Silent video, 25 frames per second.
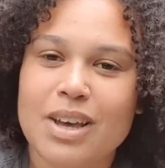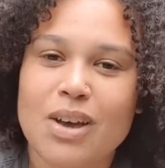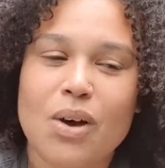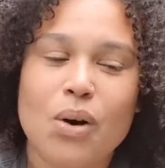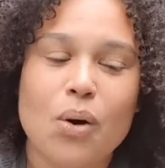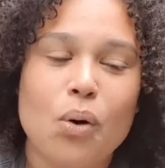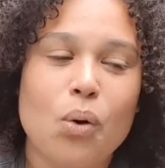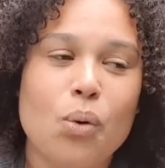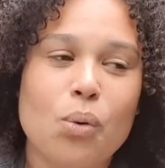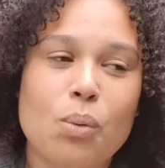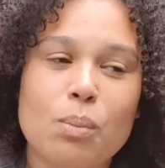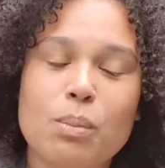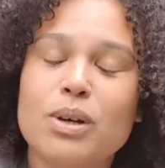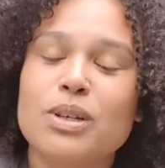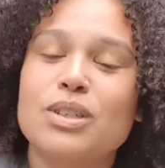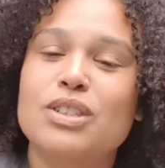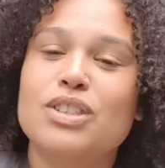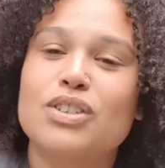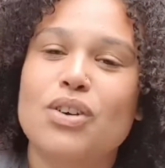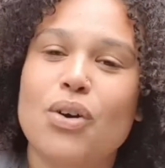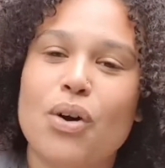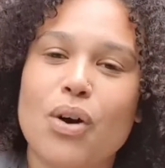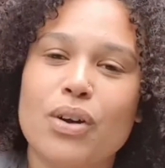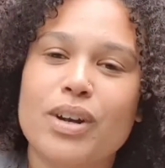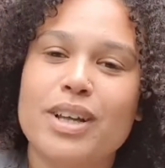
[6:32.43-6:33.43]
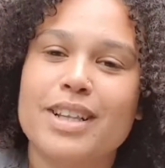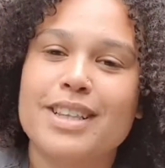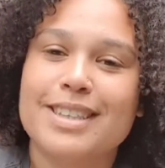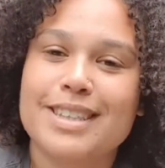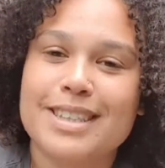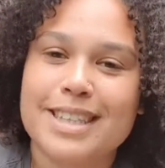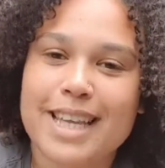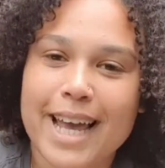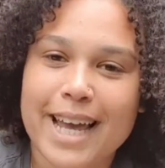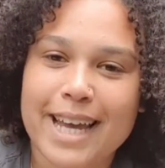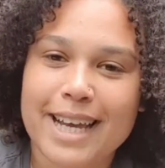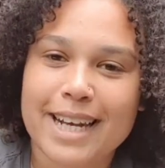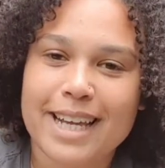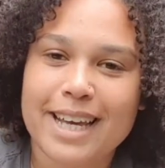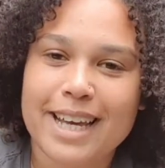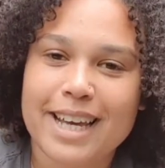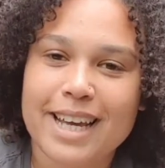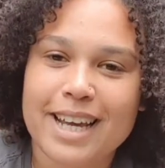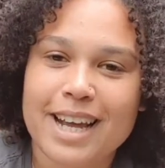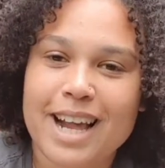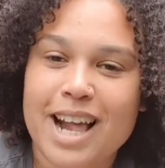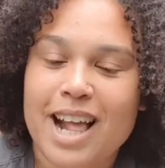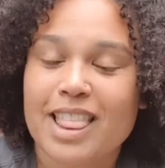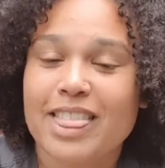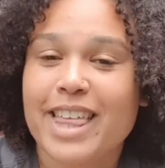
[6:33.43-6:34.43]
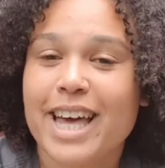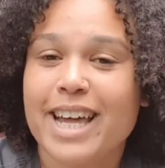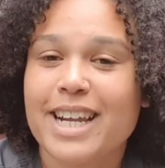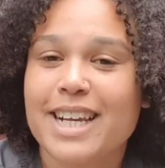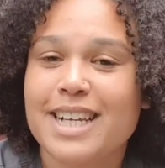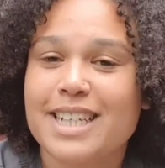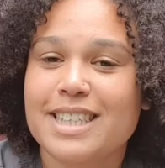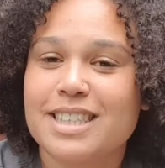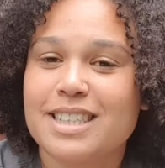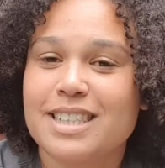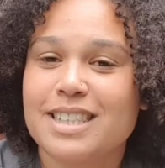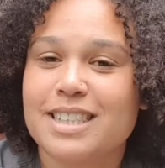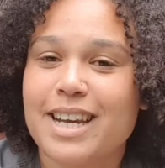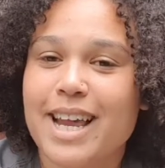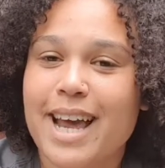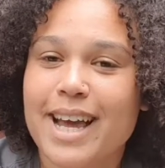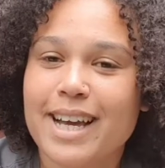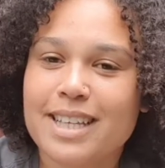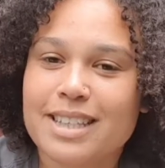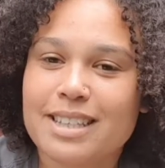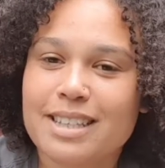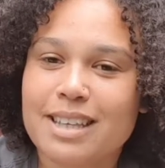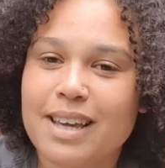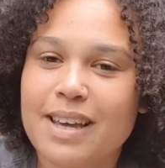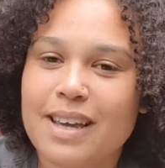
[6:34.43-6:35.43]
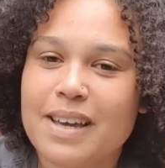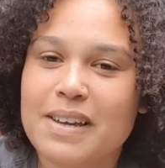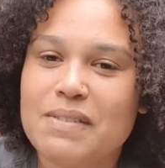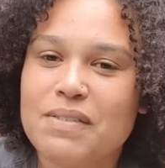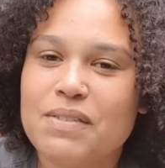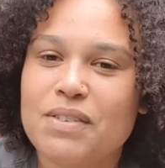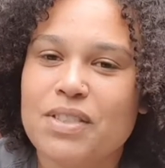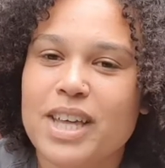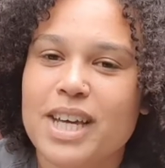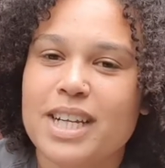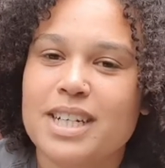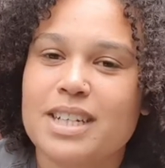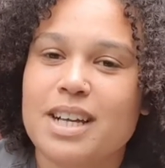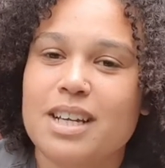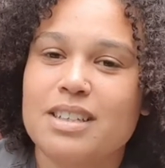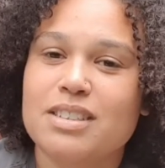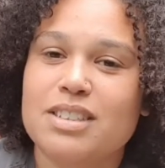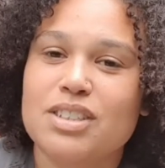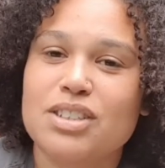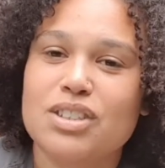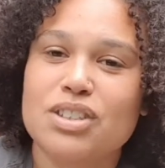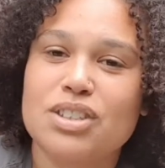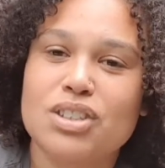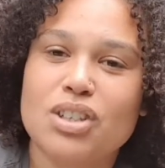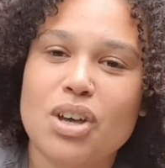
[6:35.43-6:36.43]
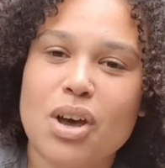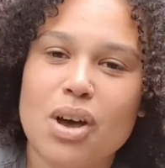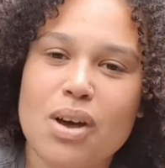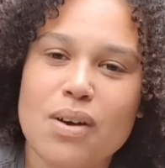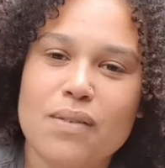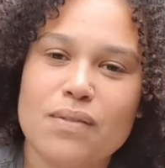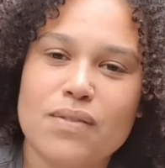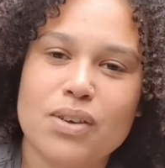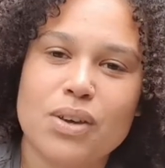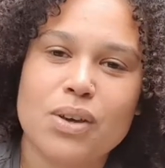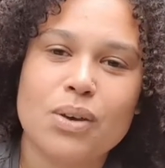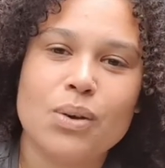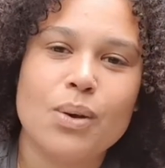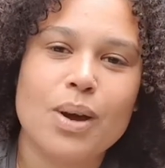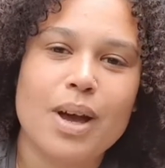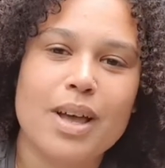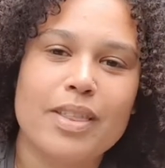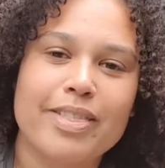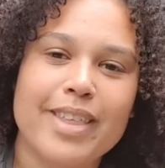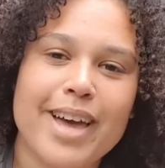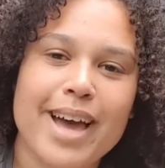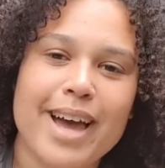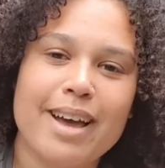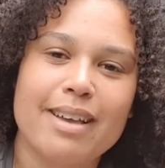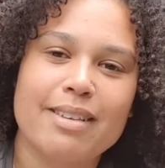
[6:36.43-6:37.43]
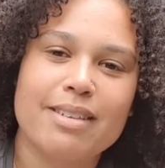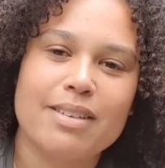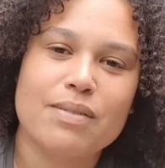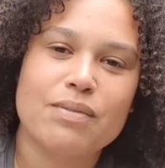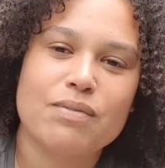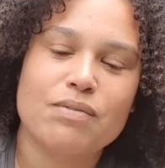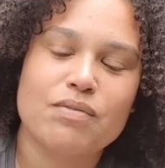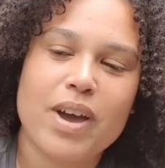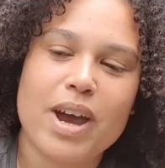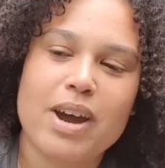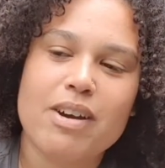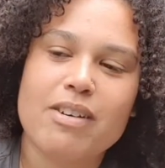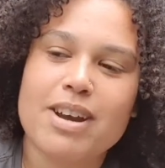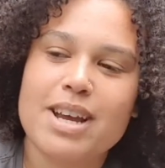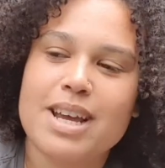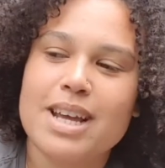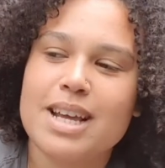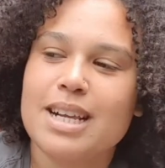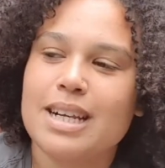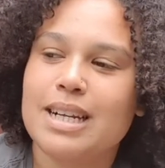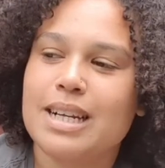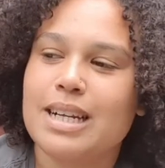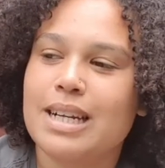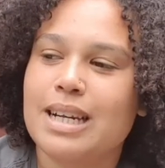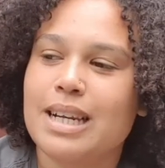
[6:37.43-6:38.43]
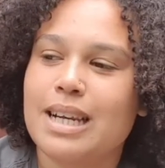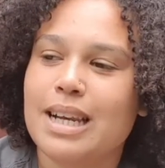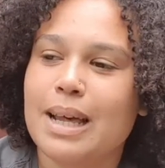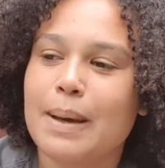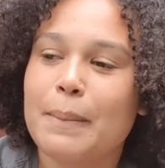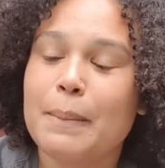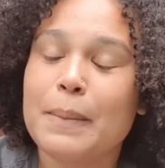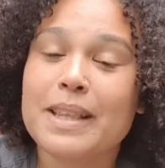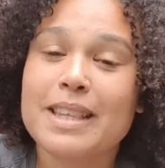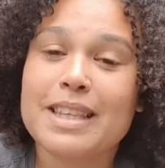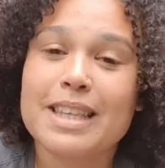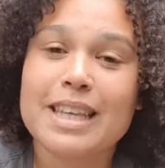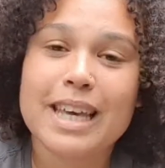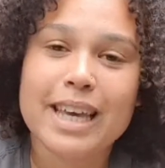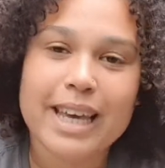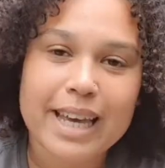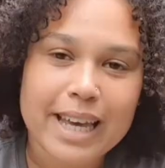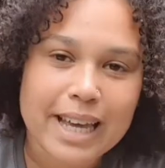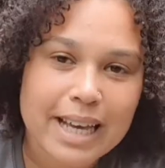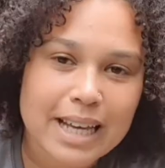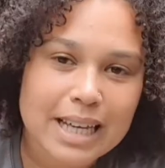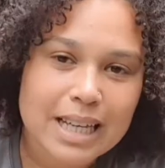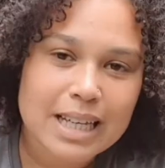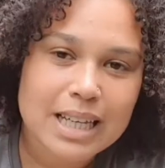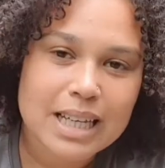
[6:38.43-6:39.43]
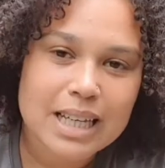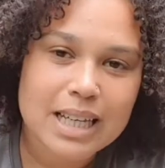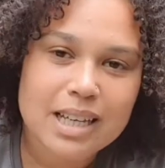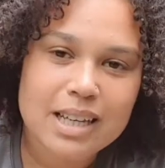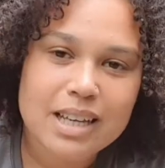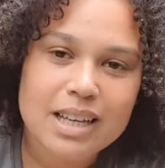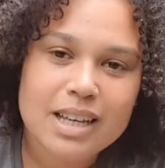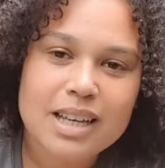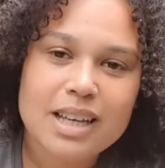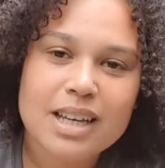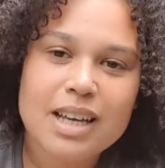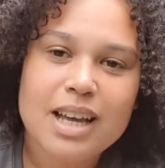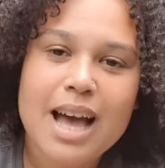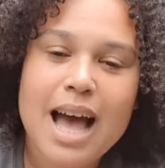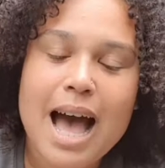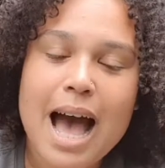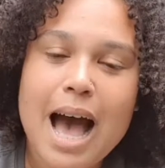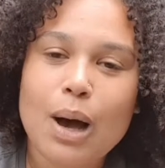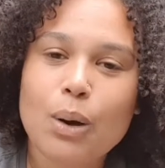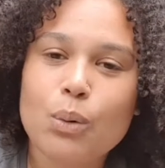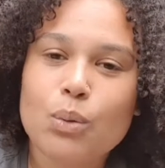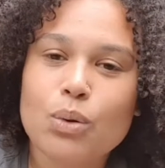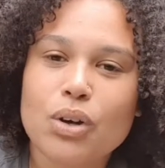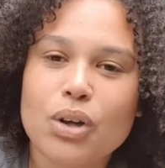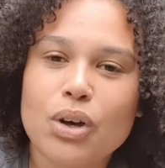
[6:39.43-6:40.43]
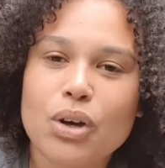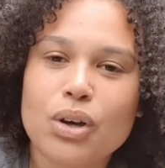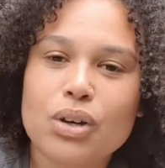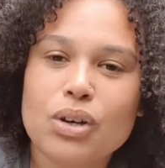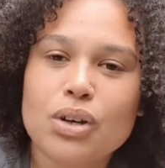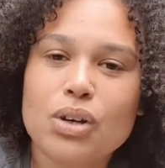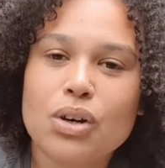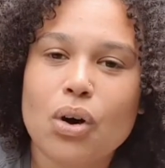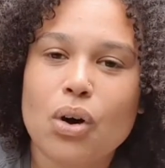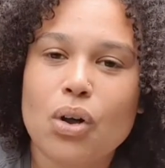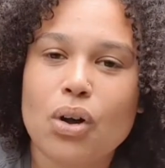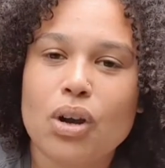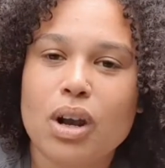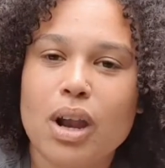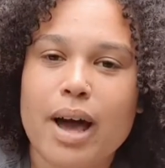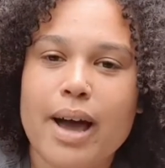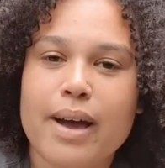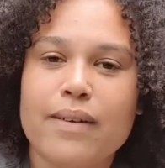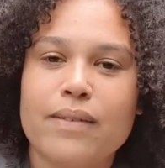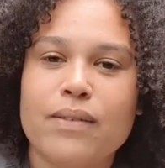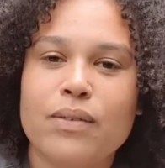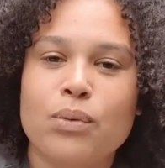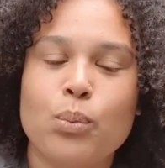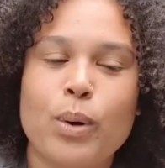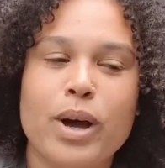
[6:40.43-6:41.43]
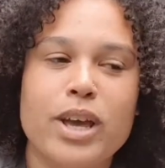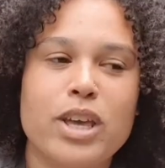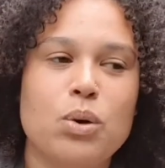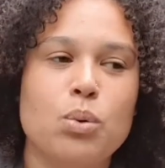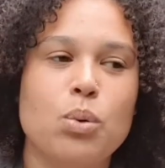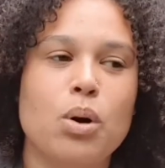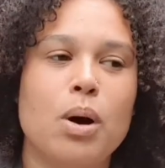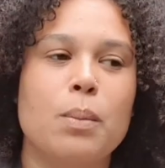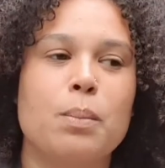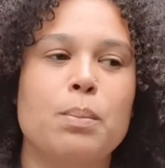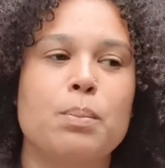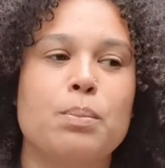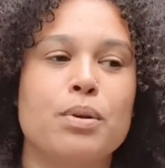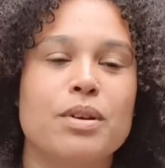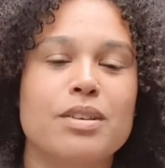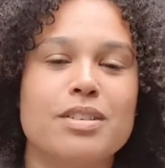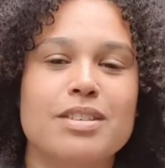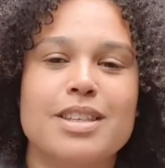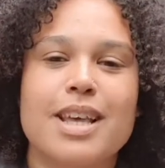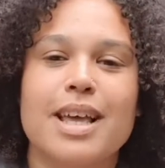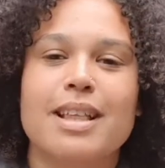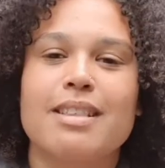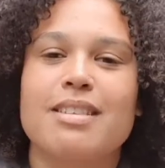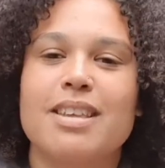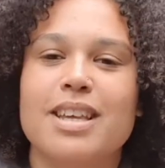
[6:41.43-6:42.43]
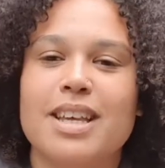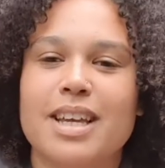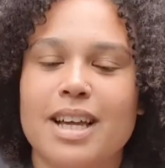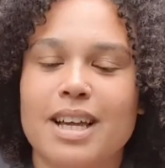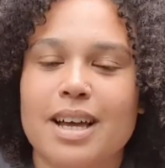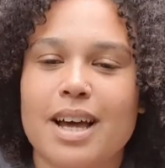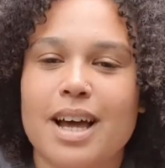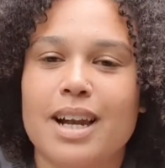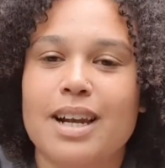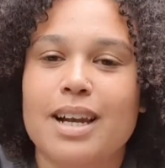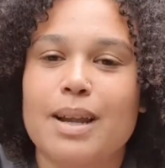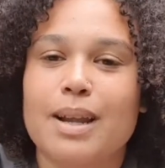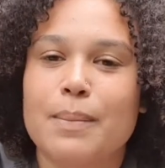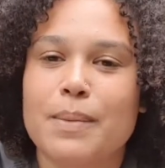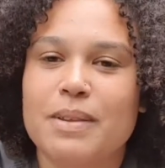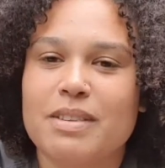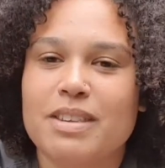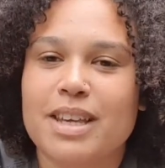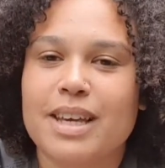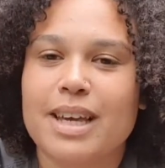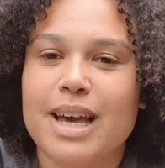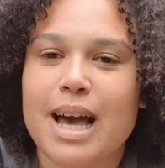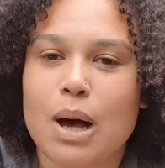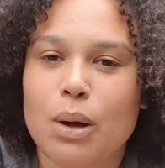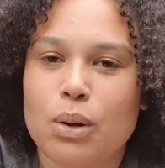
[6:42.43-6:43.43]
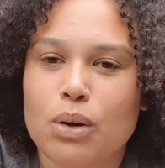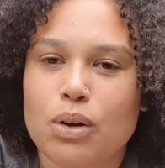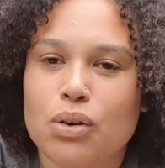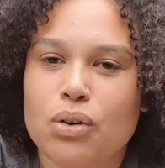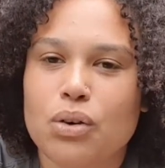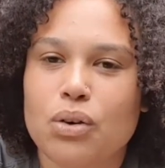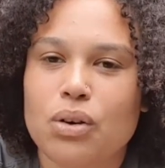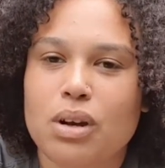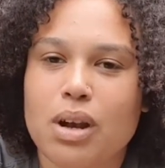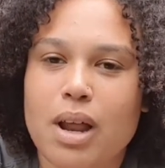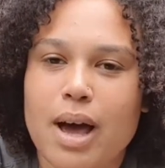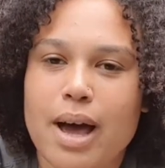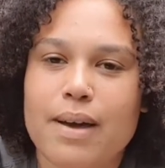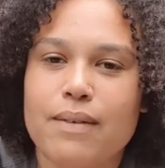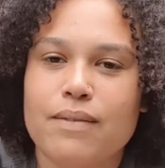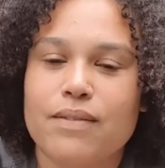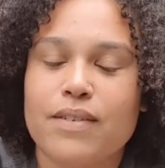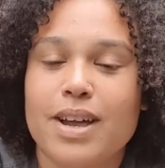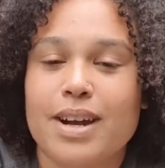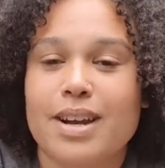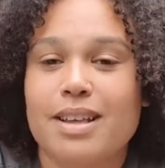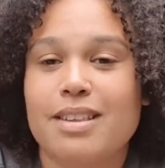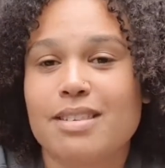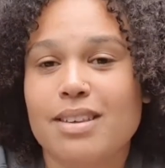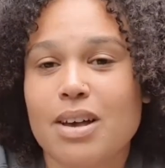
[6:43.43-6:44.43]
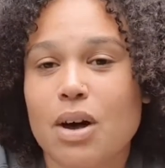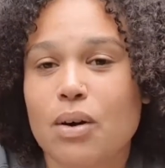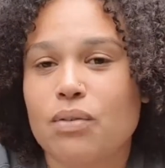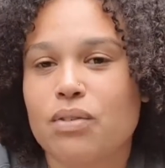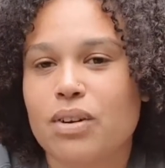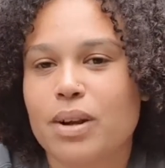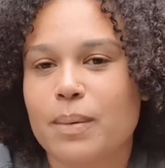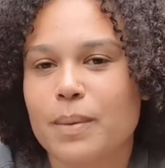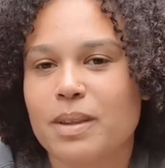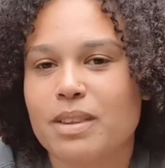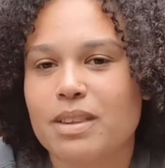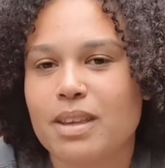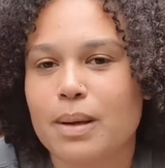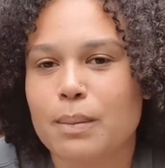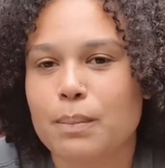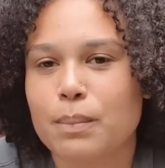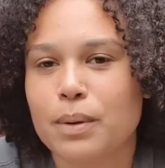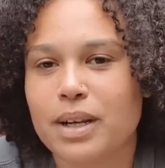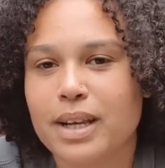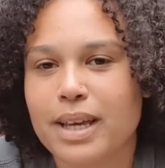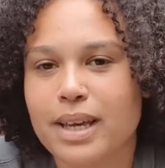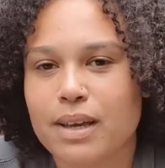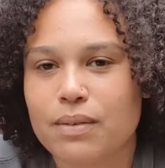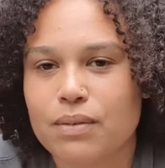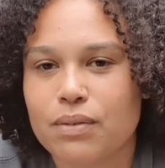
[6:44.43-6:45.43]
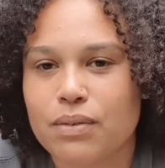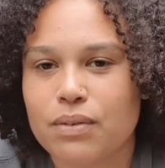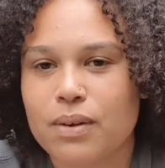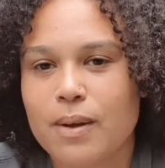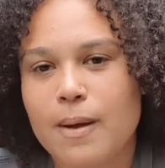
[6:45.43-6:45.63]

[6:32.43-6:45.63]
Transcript: almost on a daily that is negative, that doesn't serve you, and that has a very limiting outlook on life, where you are presenting a limiting outlook on life and a self-limiting belief.